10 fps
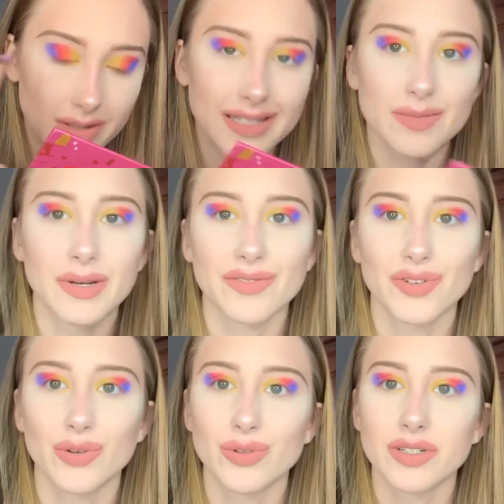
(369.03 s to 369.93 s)
That's my
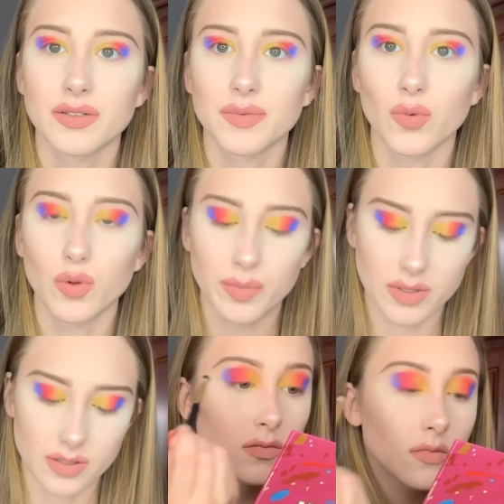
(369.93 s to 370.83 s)
fault.
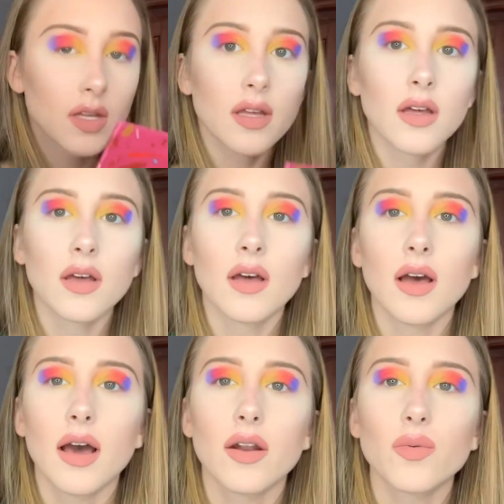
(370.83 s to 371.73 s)
Whoops.
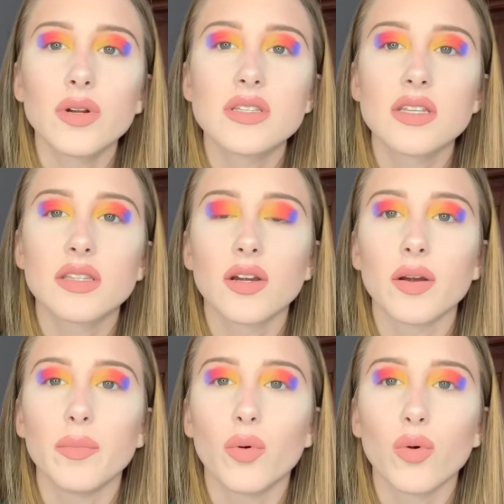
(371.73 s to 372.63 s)
I don't want to sit there
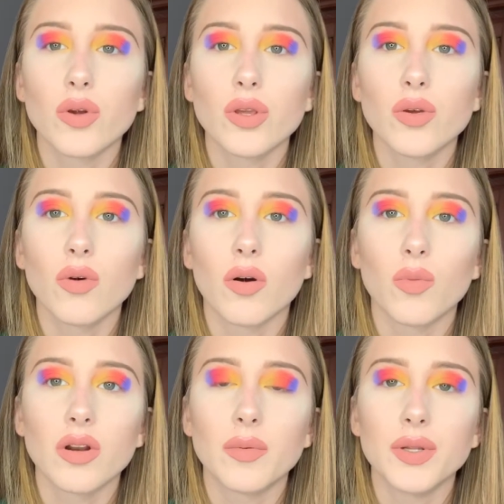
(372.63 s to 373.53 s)
and bore you on
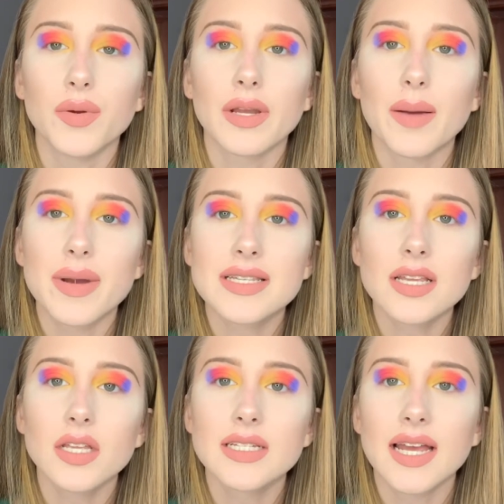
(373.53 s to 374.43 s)
what I'm doing. I'm
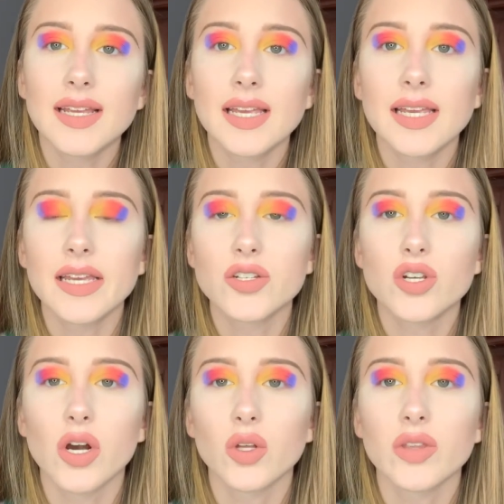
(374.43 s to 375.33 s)
basically taking each
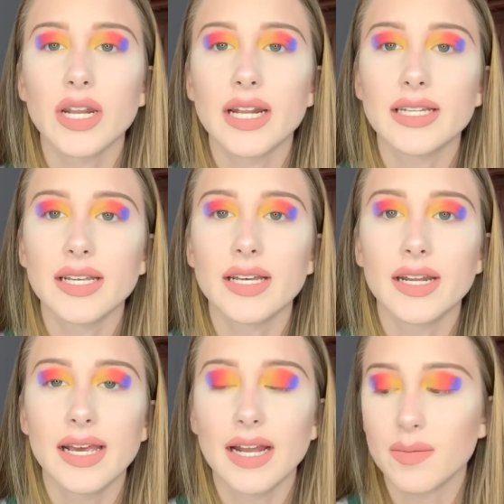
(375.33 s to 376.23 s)
color that I did,
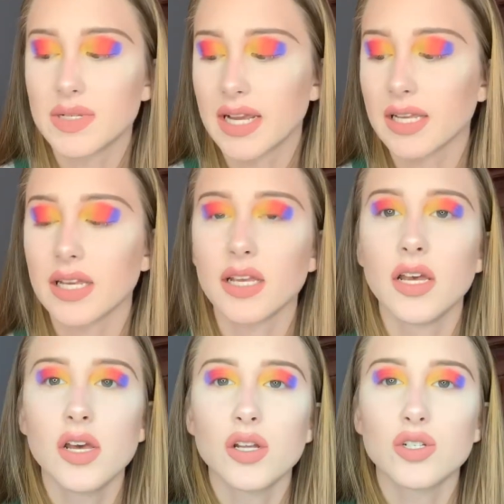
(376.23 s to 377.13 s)
and I'm taking
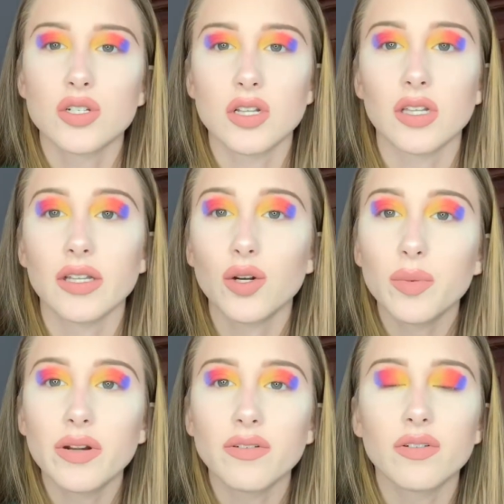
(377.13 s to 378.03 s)
just a little
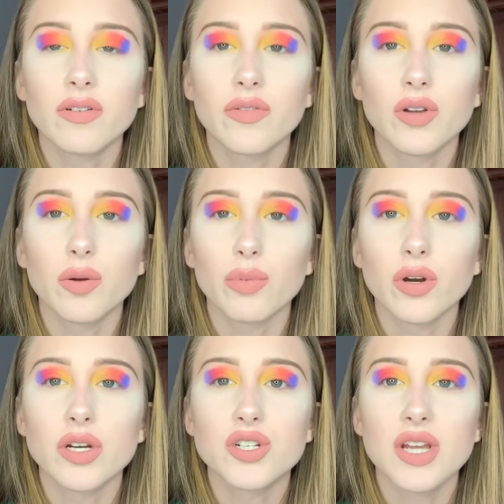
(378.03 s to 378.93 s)
bit of a fluffier
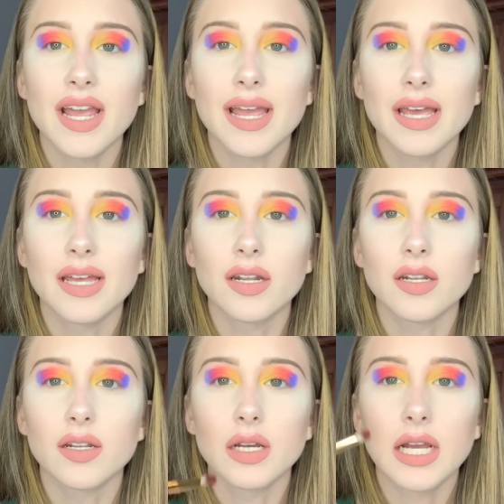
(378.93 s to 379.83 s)
brush
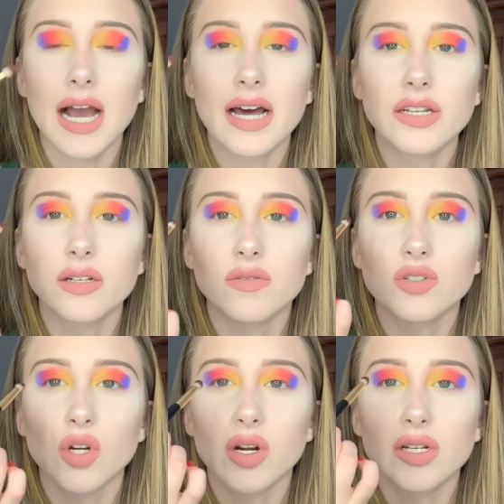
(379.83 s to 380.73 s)
and kind of
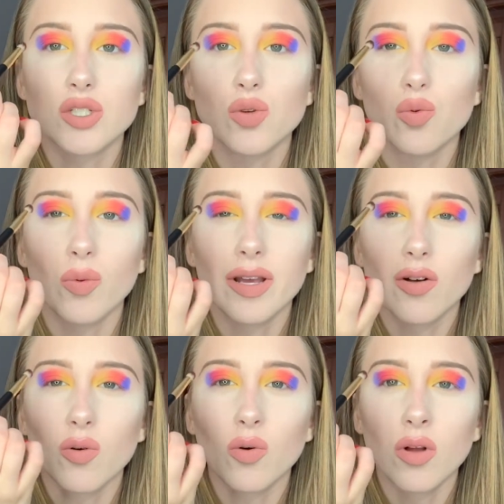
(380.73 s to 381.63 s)
starting to
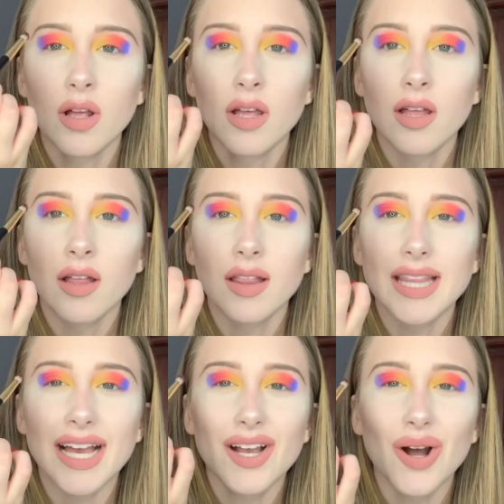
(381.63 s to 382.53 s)
wiggle
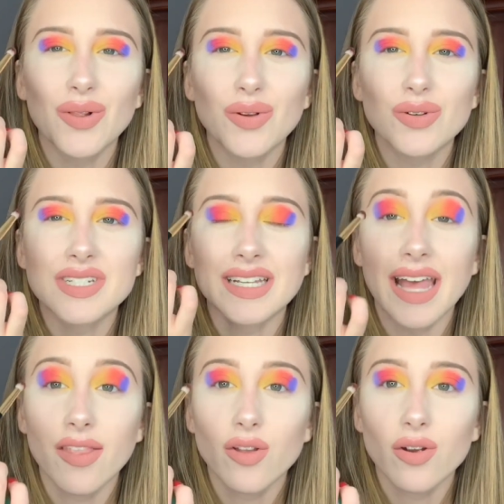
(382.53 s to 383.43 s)
that color
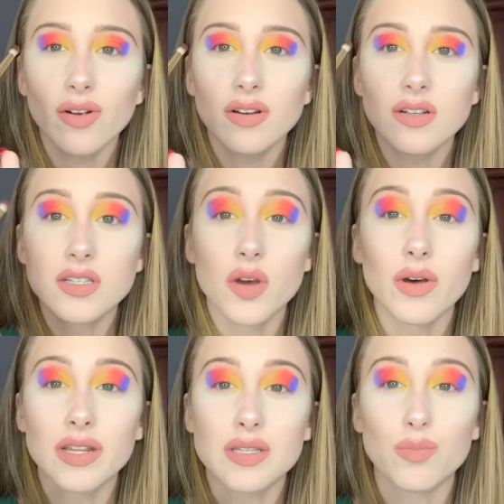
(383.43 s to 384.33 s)
together so it's